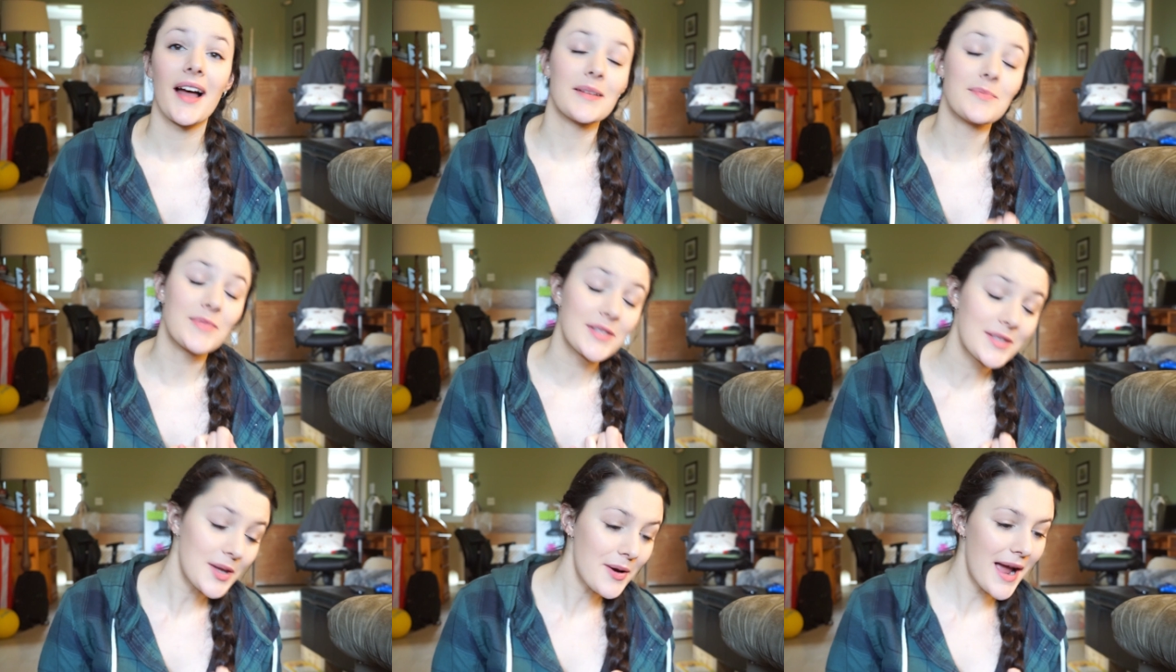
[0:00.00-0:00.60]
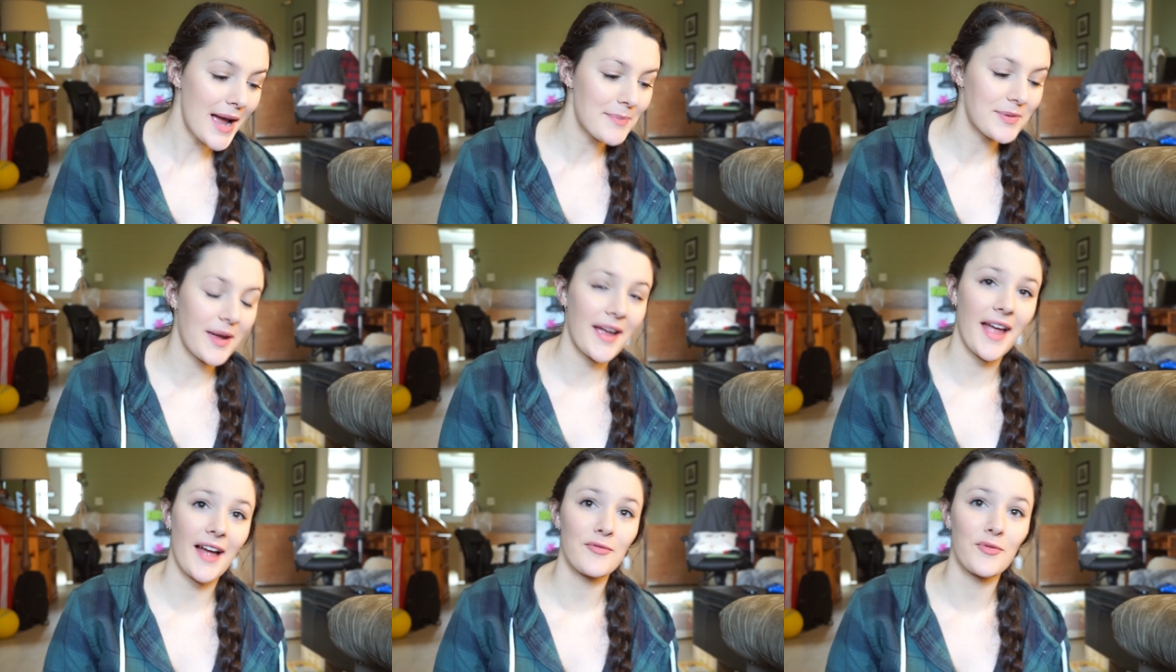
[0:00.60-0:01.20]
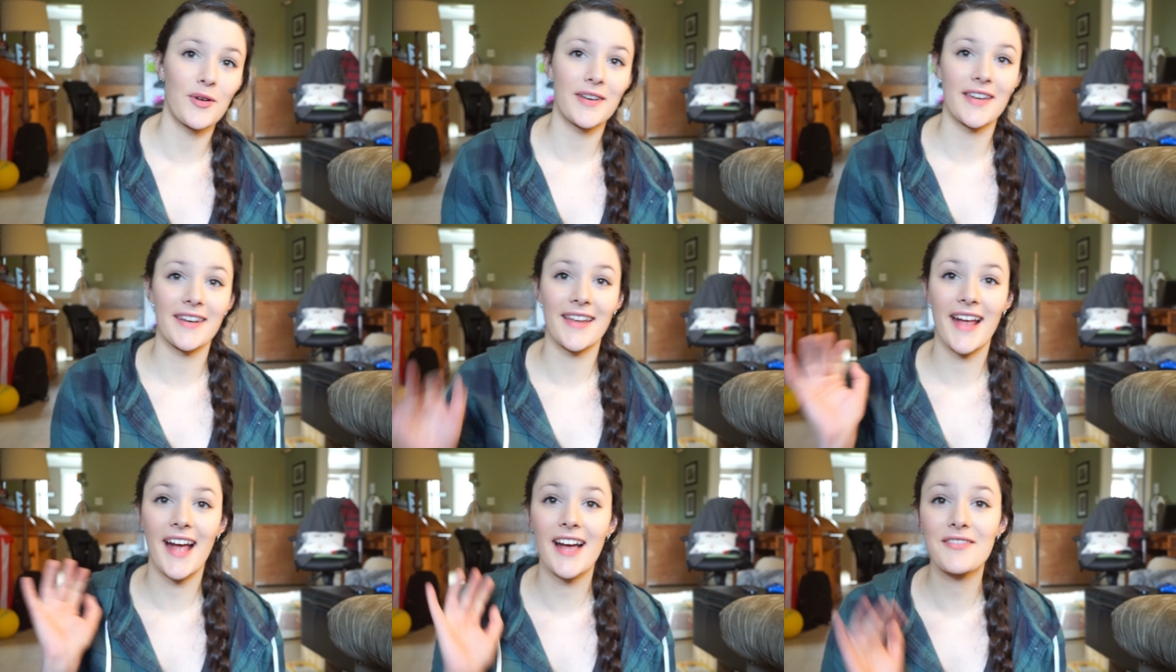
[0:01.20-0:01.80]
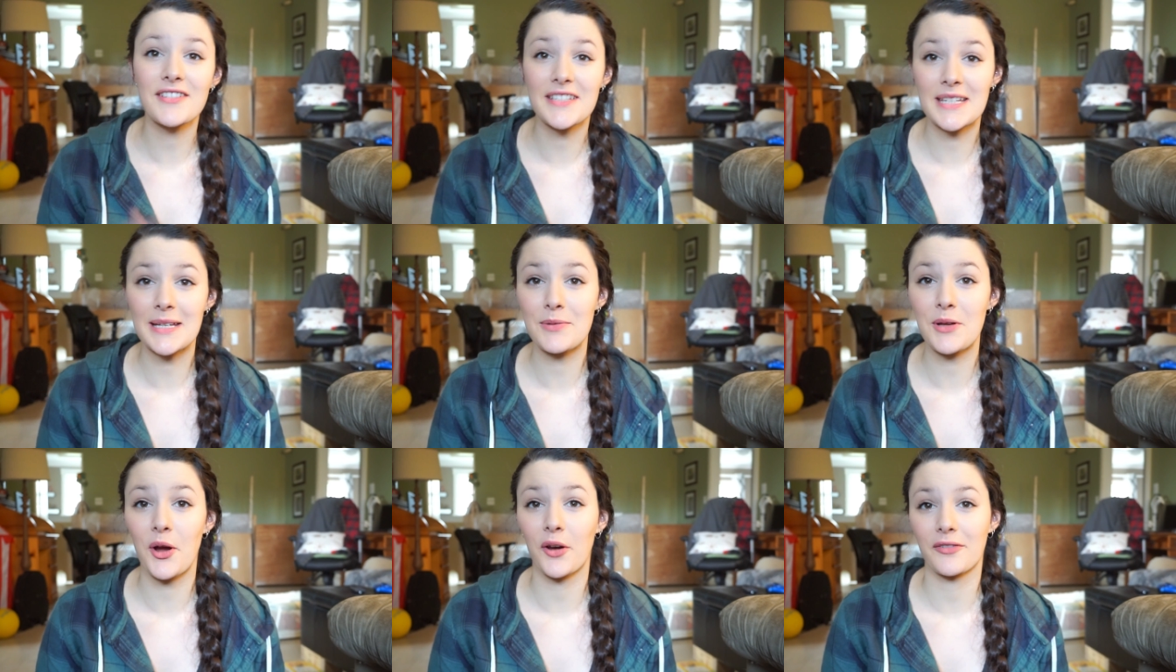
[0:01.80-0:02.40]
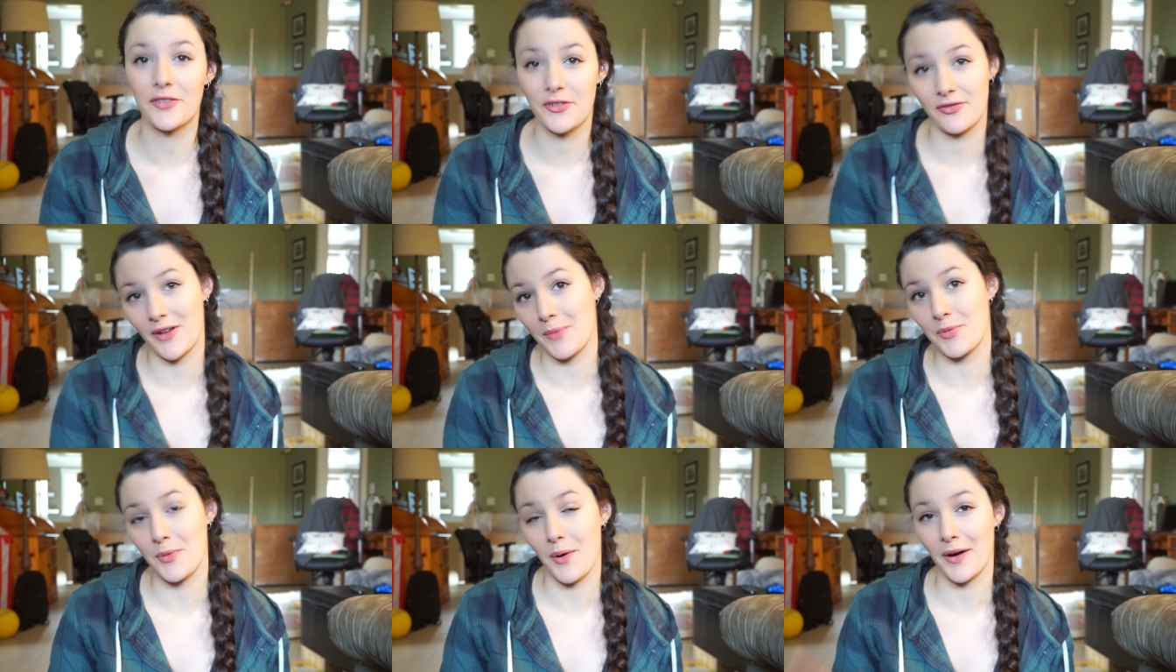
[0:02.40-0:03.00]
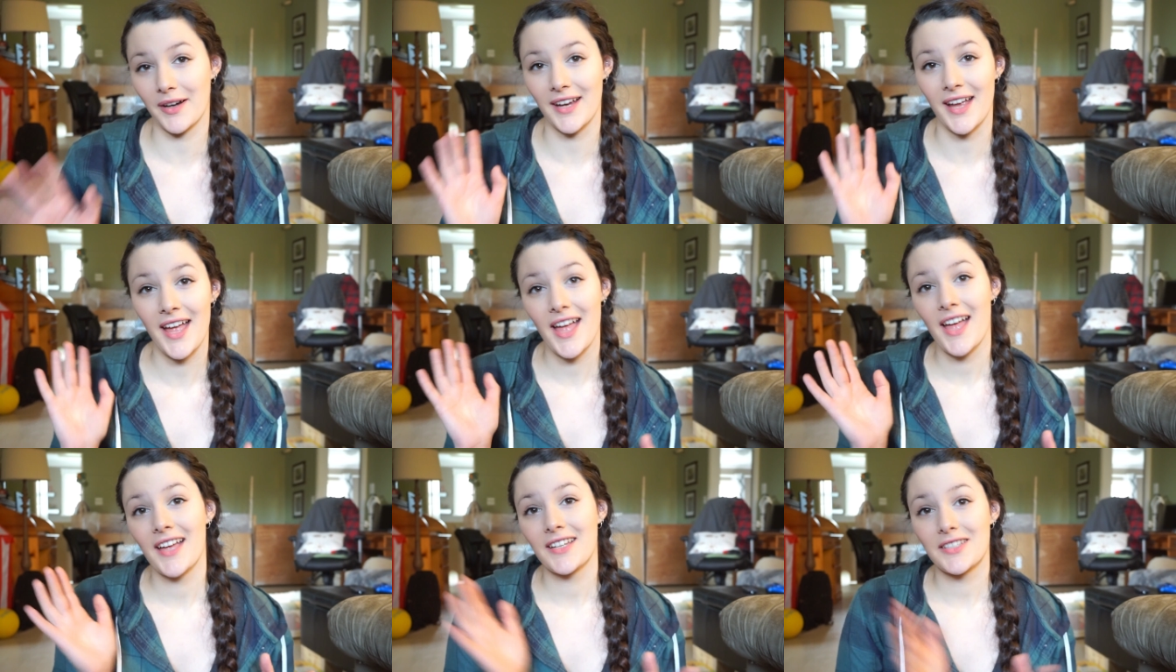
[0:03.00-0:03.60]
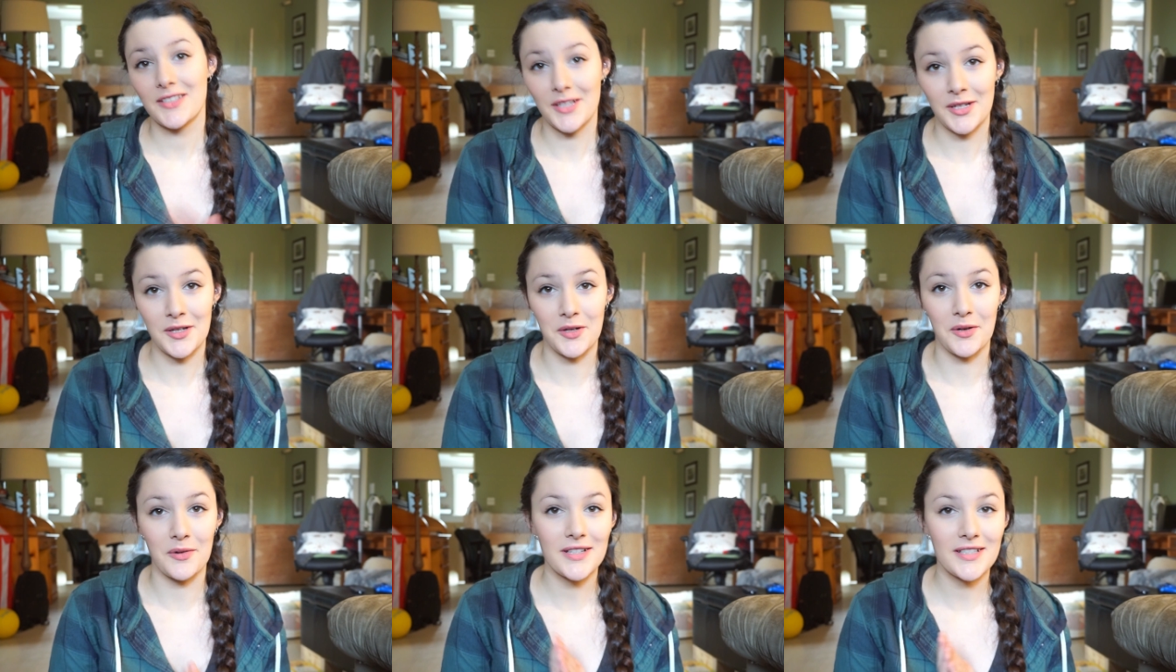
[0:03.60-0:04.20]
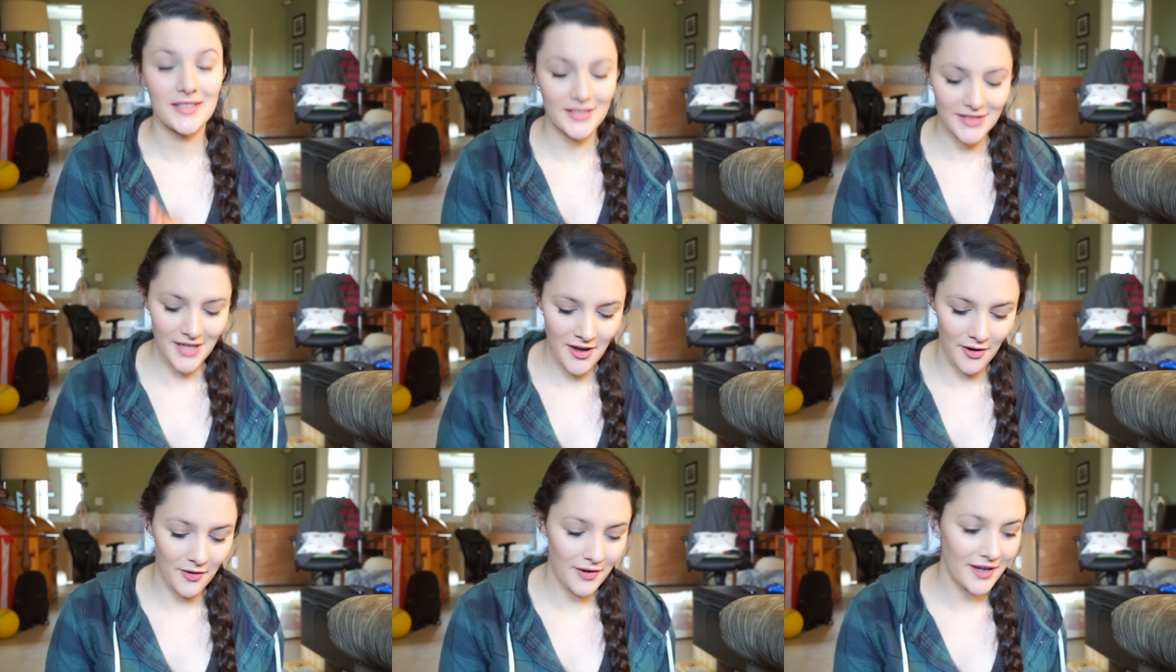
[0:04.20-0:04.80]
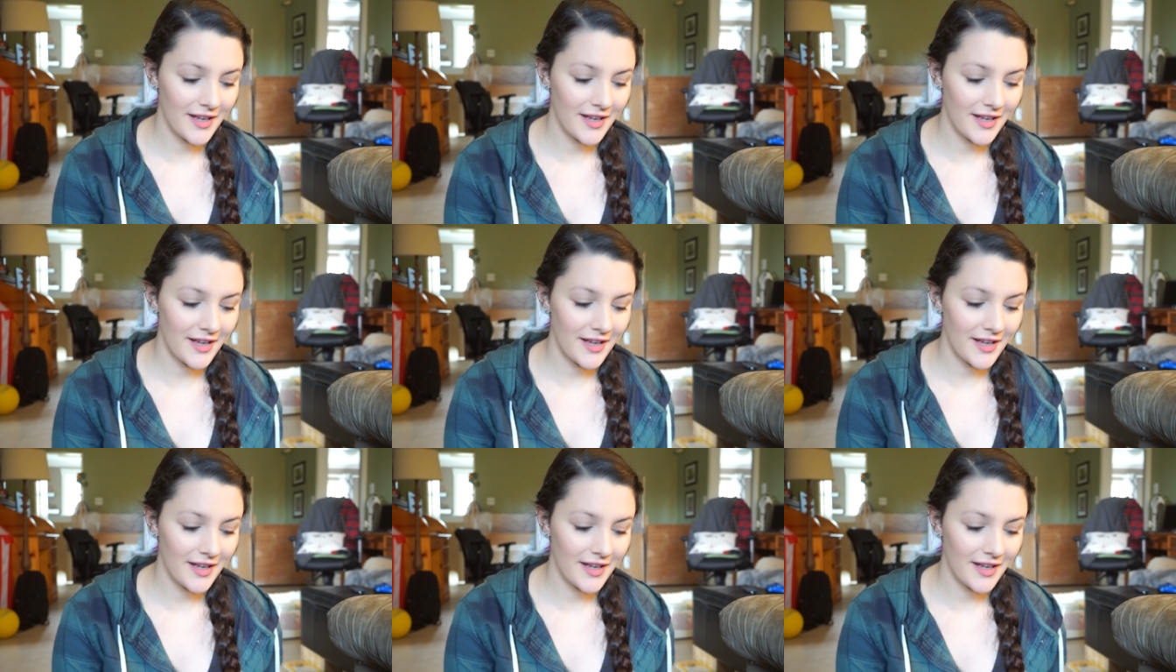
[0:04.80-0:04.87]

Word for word: I'm so happy I have one and I have a TBR for February too. So